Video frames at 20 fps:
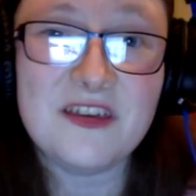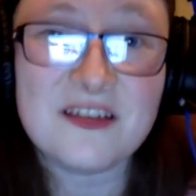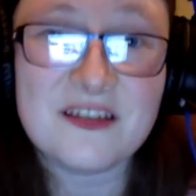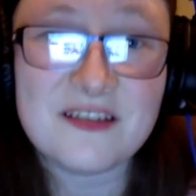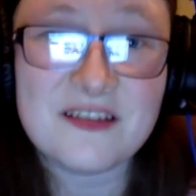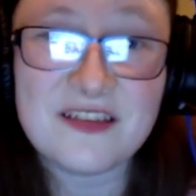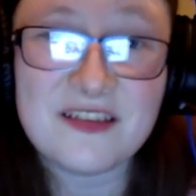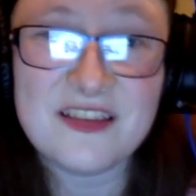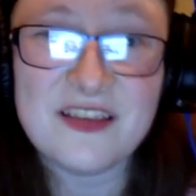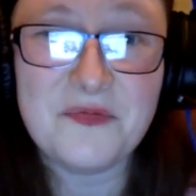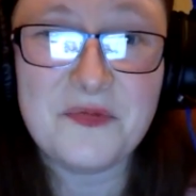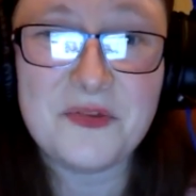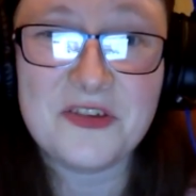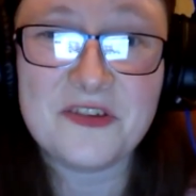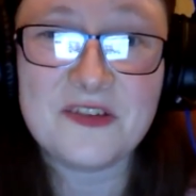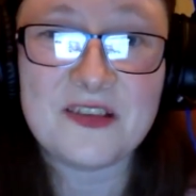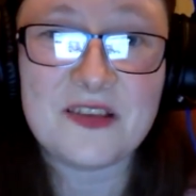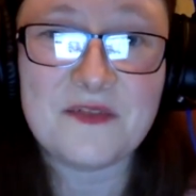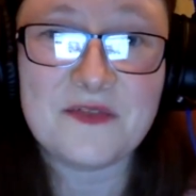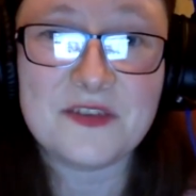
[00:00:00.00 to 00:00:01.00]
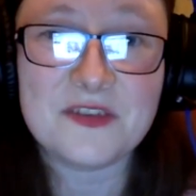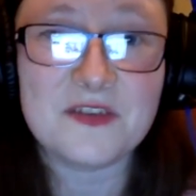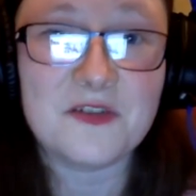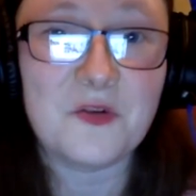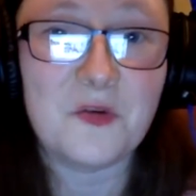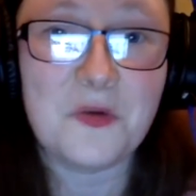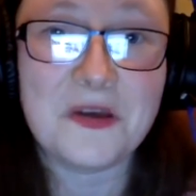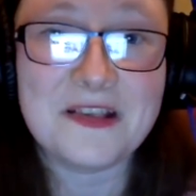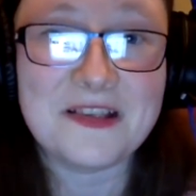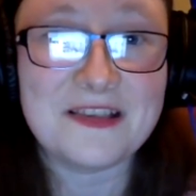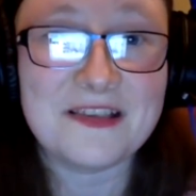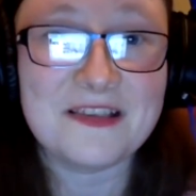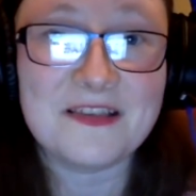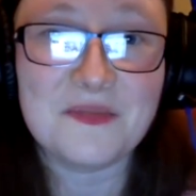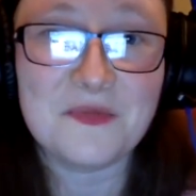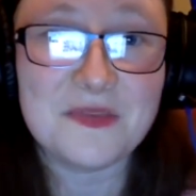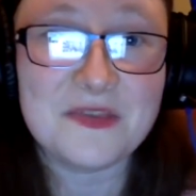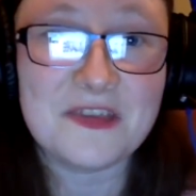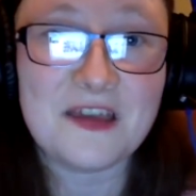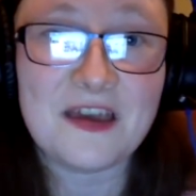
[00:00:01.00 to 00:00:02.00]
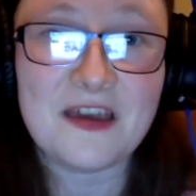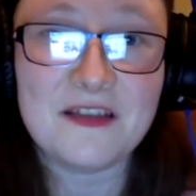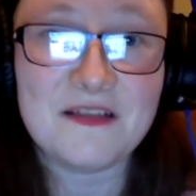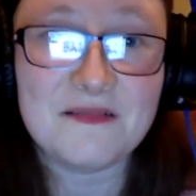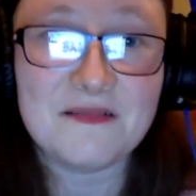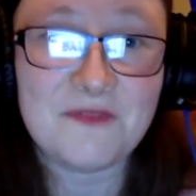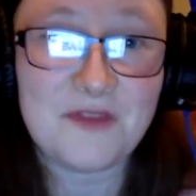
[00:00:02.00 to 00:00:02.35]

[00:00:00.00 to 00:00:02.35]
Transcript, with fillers: and i think we just have to coexist with that